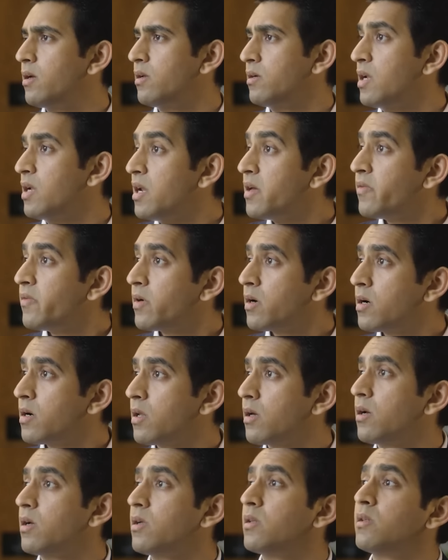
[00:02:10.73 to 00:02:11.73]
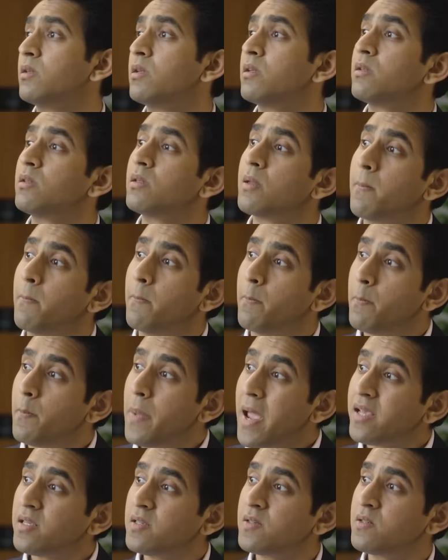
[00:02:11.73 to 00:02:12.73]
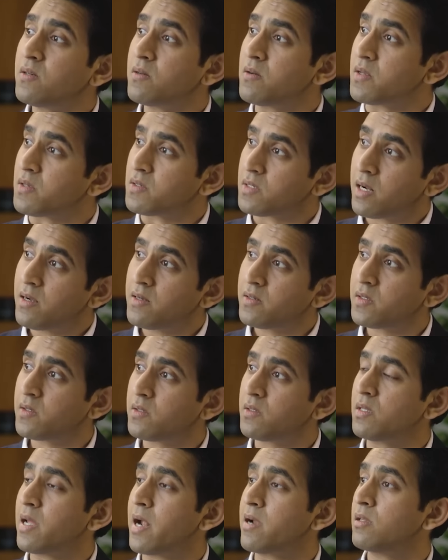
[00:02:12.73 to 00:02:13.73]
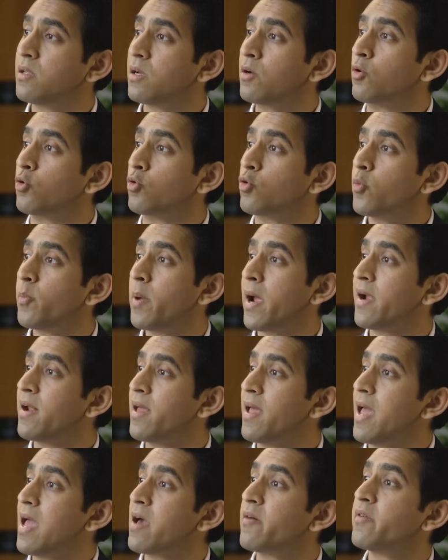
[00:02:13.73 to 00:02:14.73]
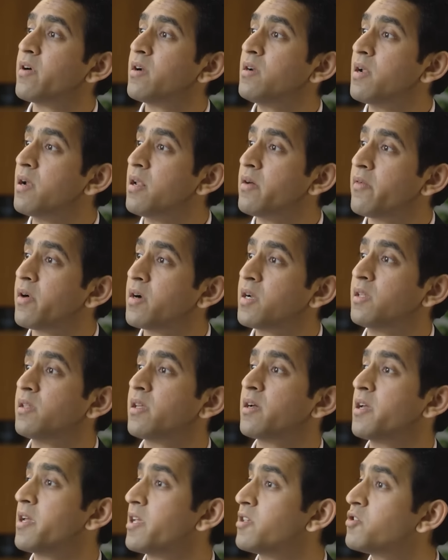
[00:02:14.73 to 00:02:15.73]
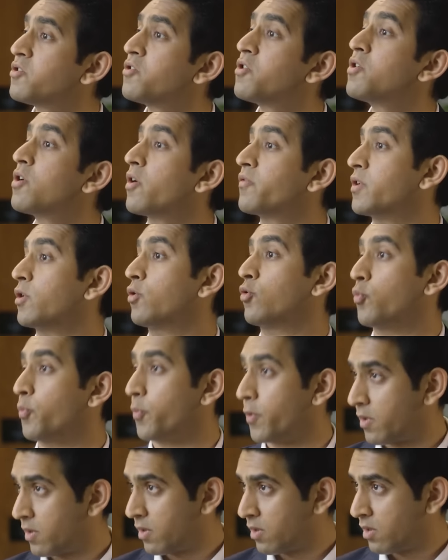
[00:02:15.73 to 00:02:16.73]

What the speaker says: delivered the best results that the group had ever delivered in the history of the group.